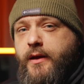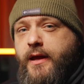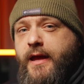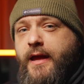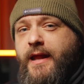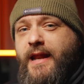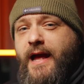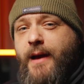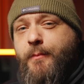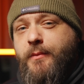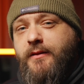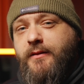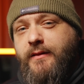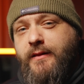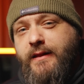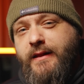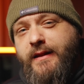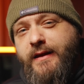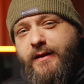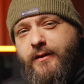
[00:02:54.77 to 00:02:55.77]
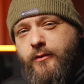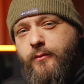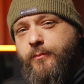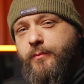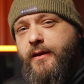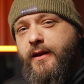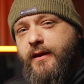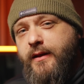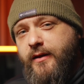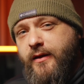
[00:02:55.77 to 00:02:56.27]
And I'm a little
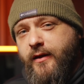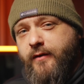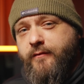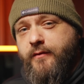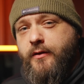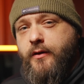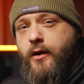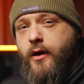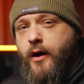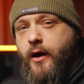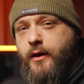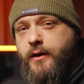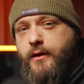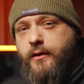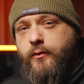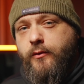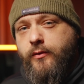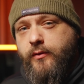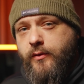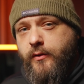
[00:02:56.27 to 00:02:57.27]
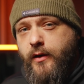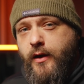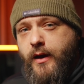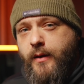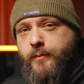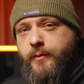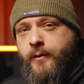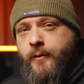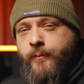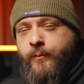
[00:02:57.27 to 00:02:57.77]
bit of an audio
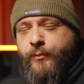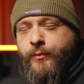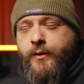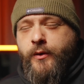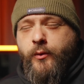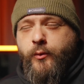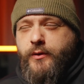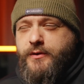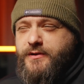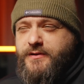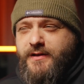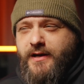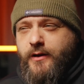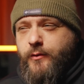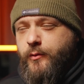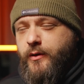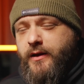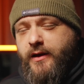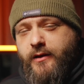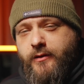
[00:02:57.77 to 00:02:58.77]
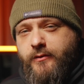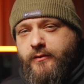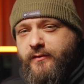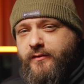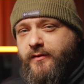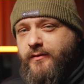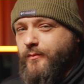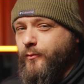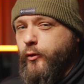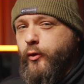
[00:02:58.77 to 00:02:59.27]
snob, which is kind of ridiculous
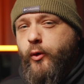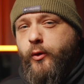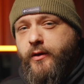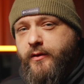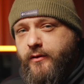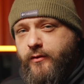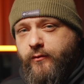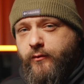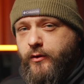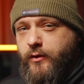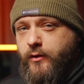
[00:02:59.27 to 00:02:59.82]
because I'm recording this for